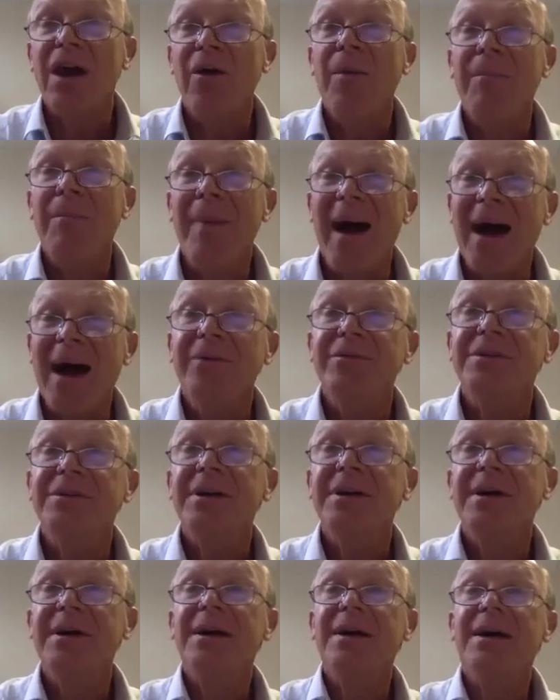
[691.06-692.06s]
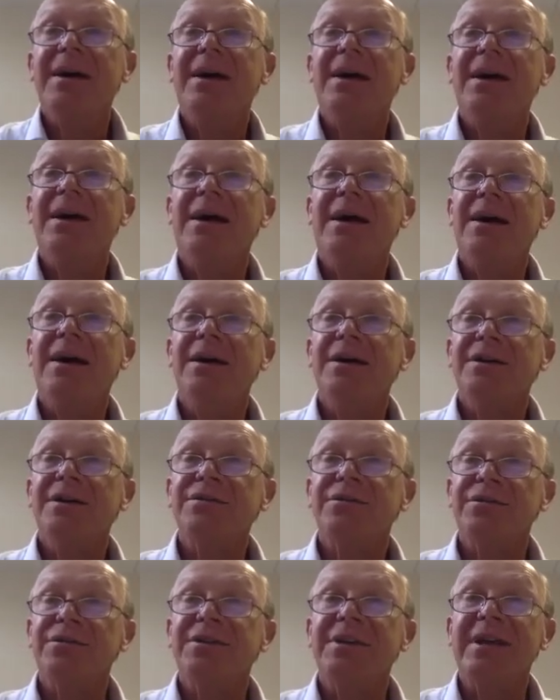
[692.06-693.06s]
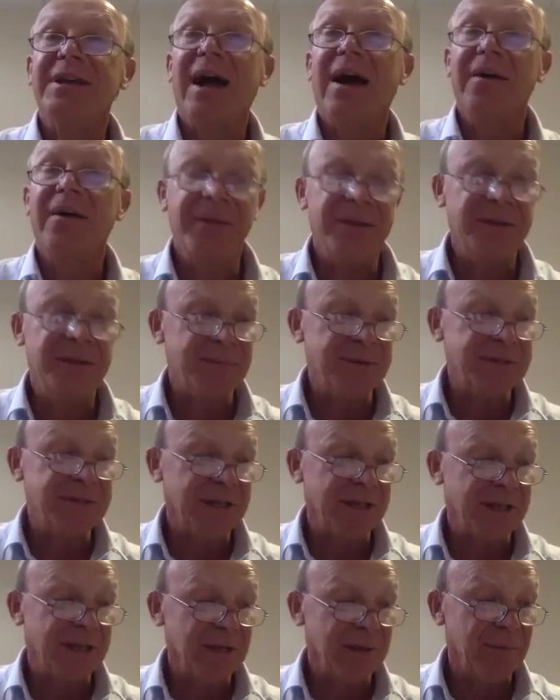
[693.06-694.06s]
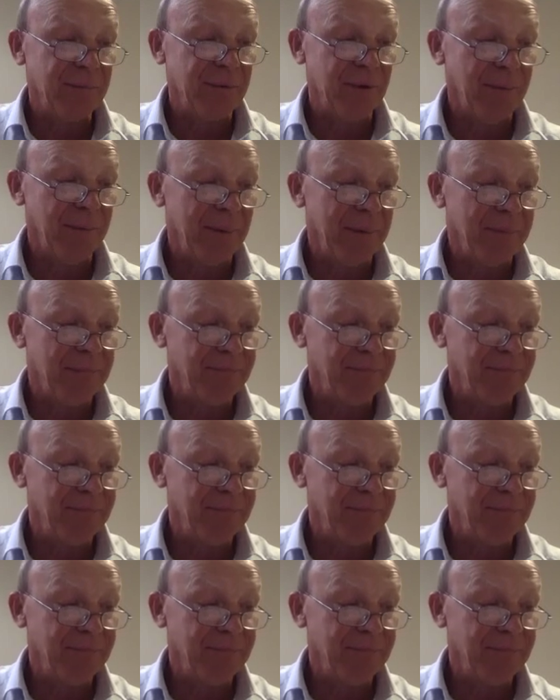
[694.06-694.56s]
about sorting out this particular problem.